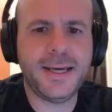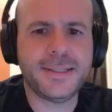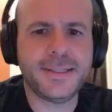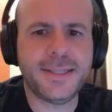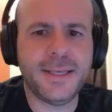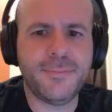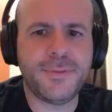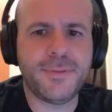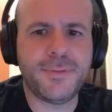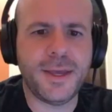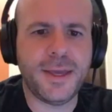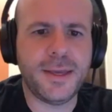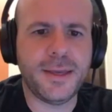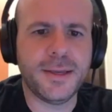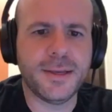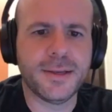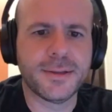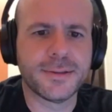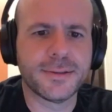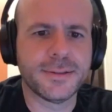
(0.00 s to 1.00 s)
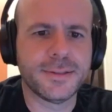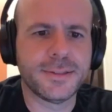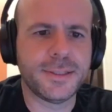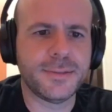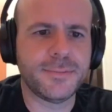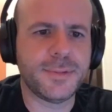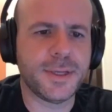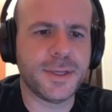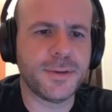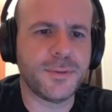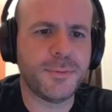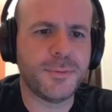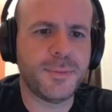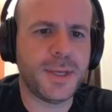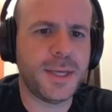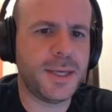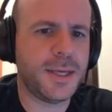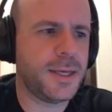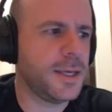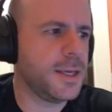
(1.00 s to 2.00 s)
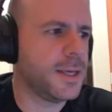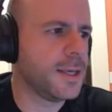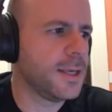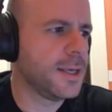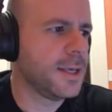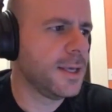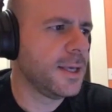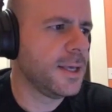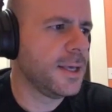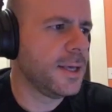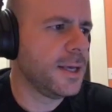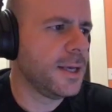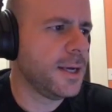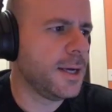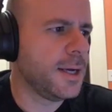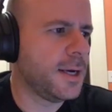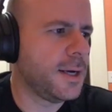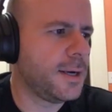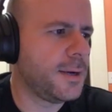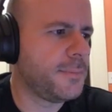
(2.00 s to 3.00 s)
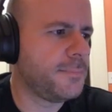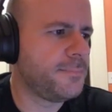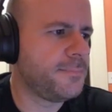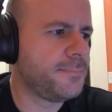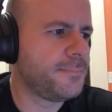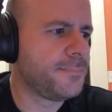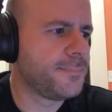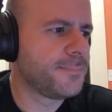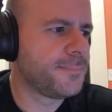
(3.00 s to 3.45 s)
same thing. Same thing with me. Um,